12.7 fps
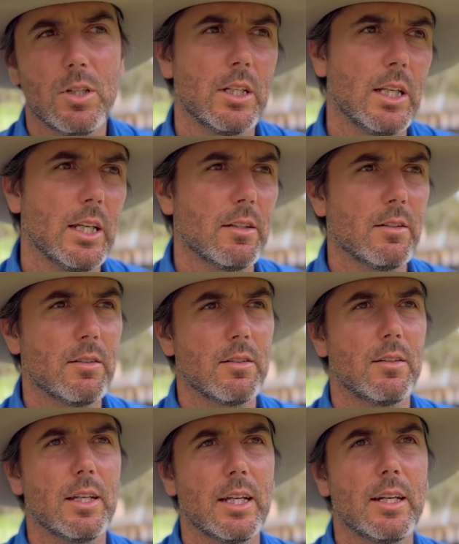and
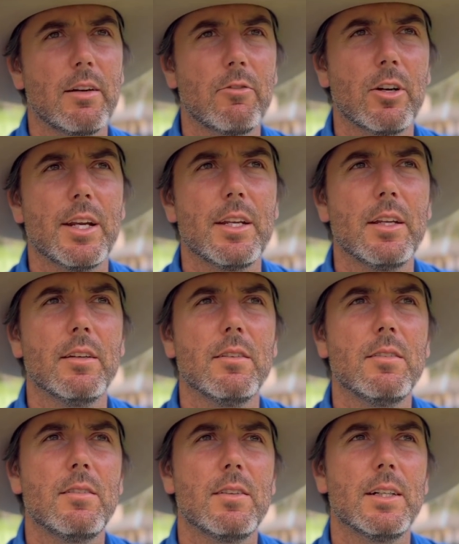let everyone
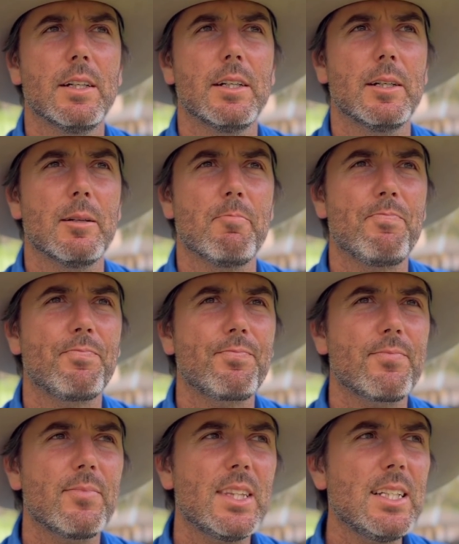in, and
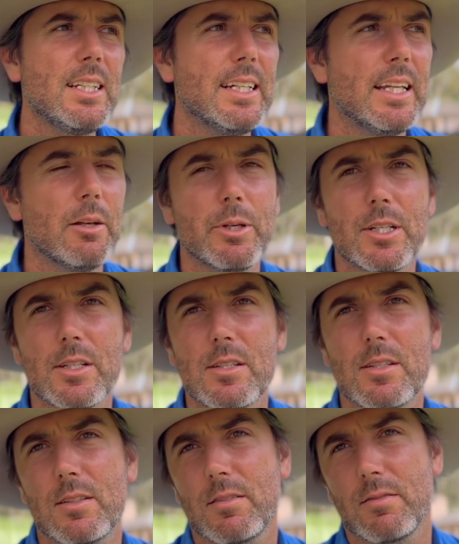then we
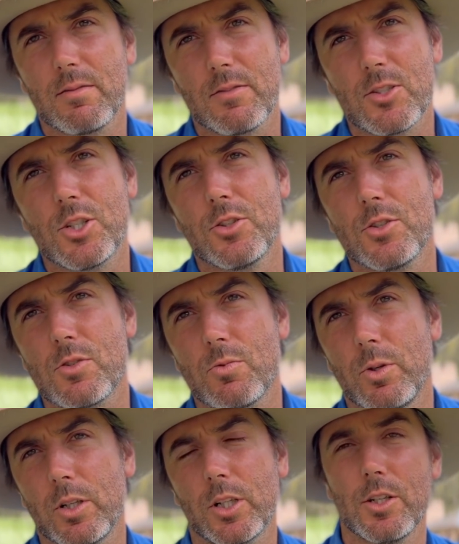just choose
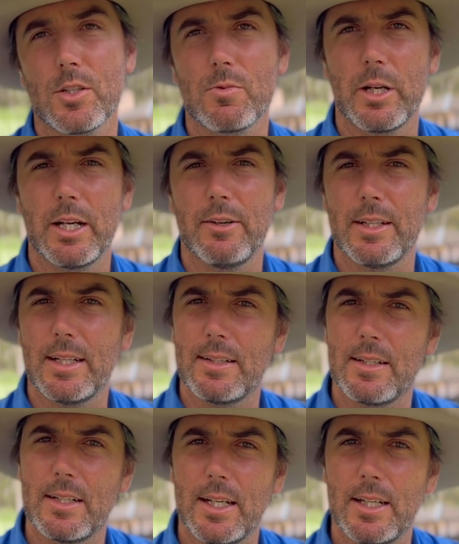what goes where at the
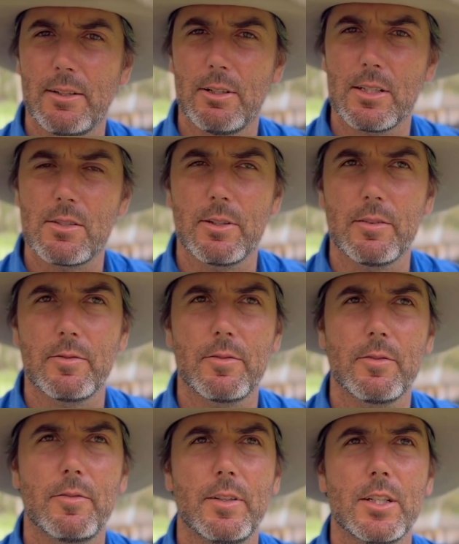end of the day once
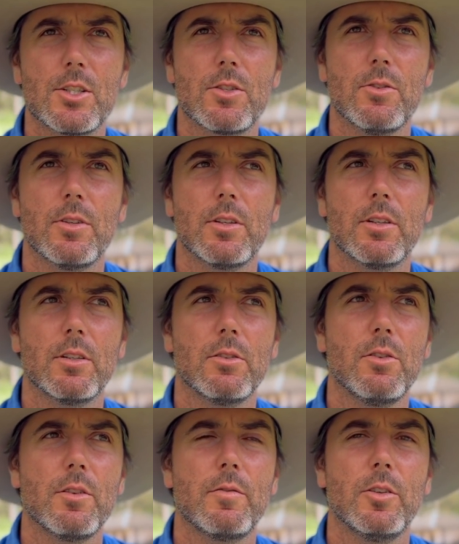we've finished all the
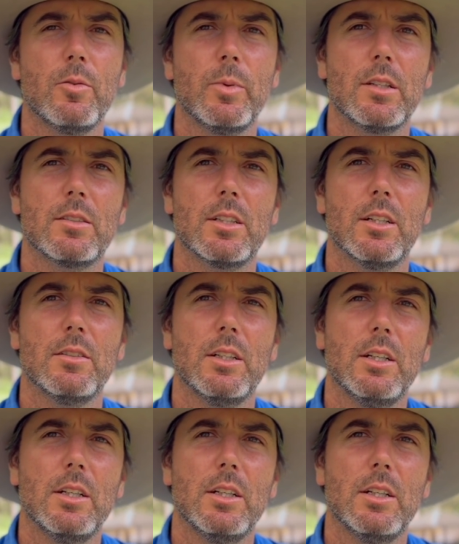filming. So